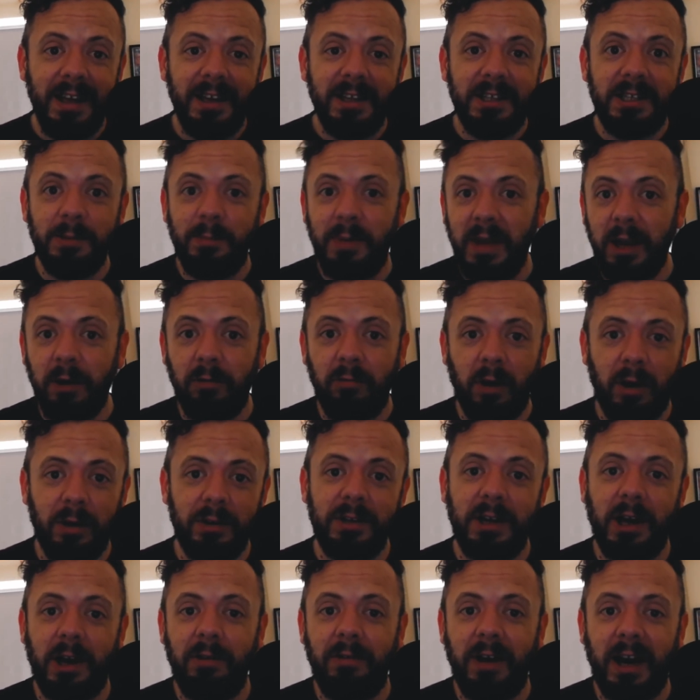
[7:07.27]
to be a wrong
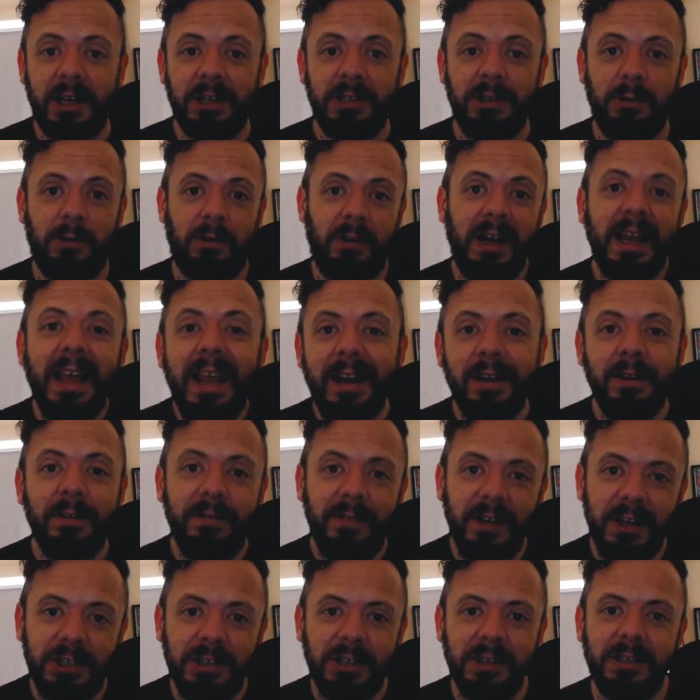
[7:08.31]
direction or an
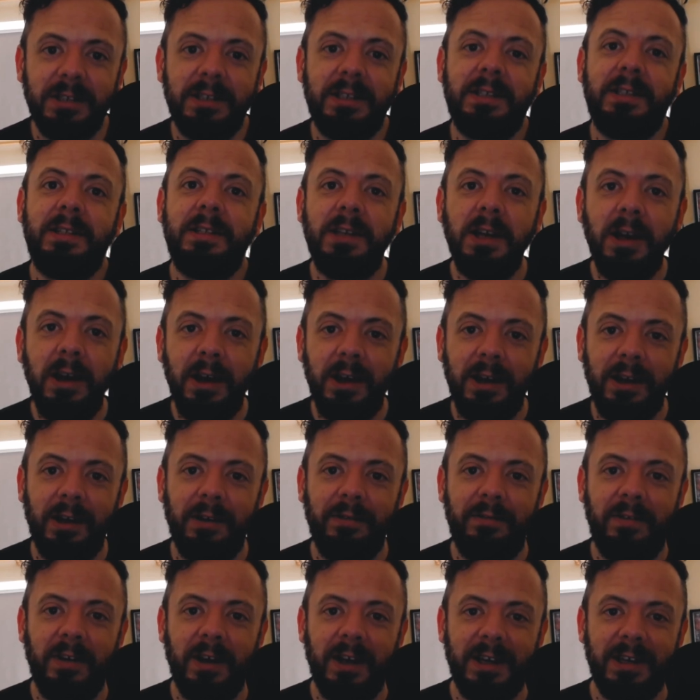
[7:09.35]
inefficient turn at
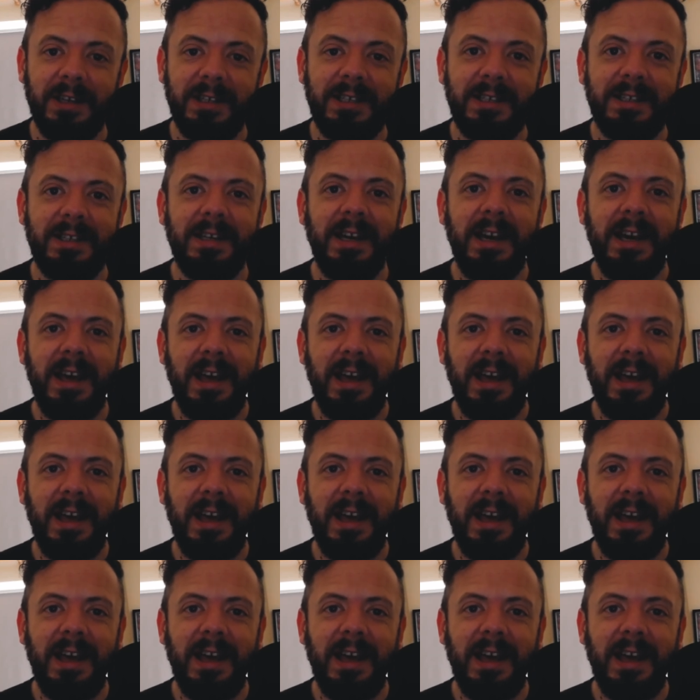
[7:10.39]
first.